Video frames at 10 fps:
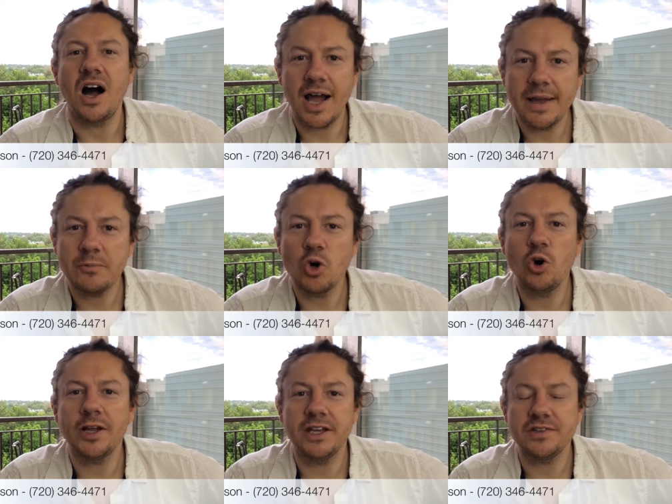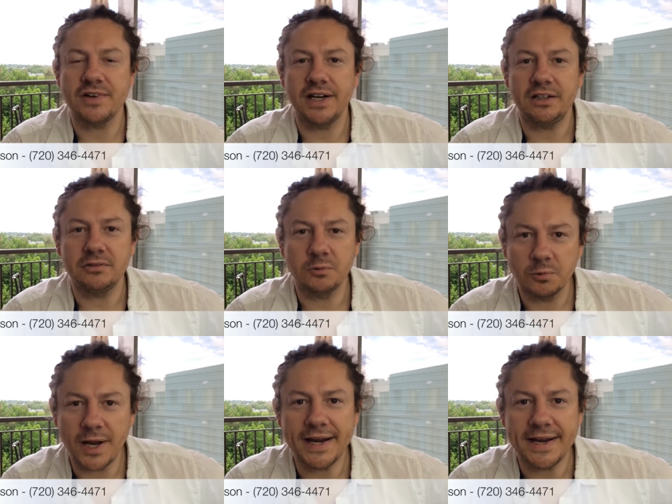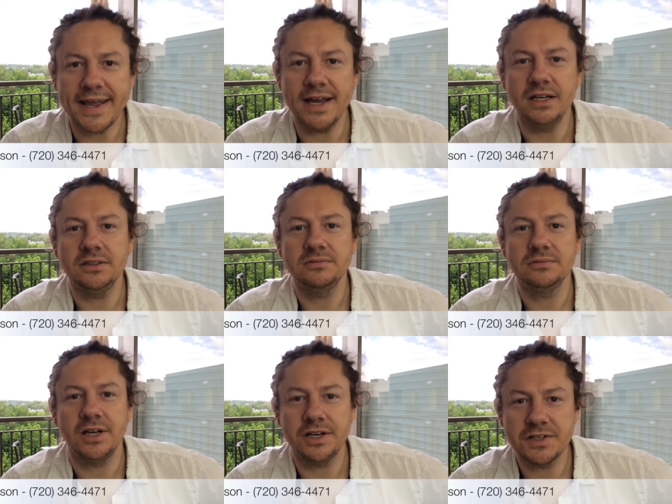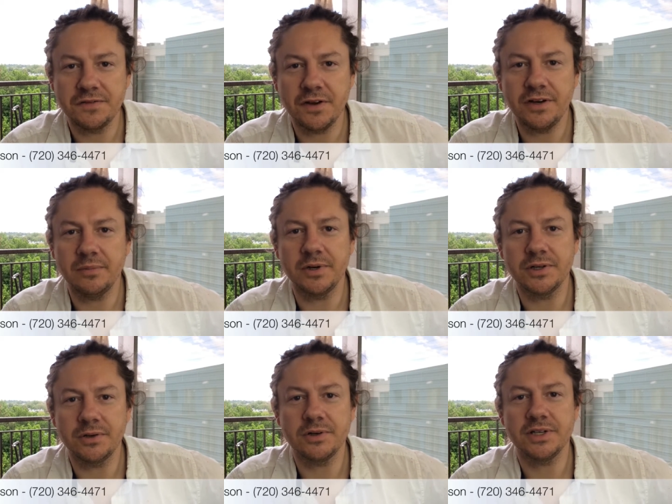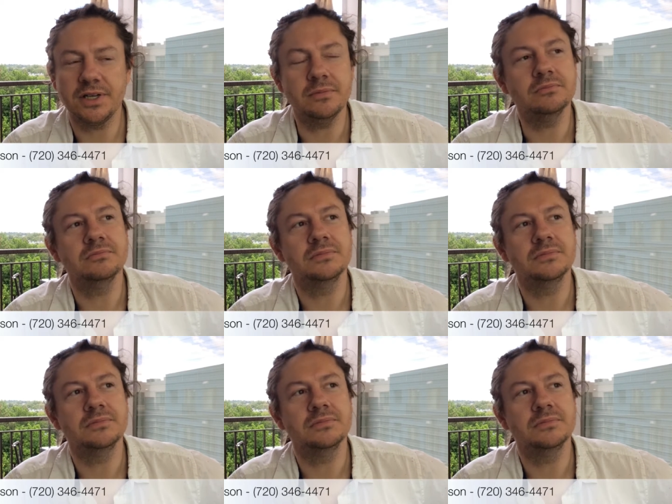I am calling Israel right now on his phone number to talk to him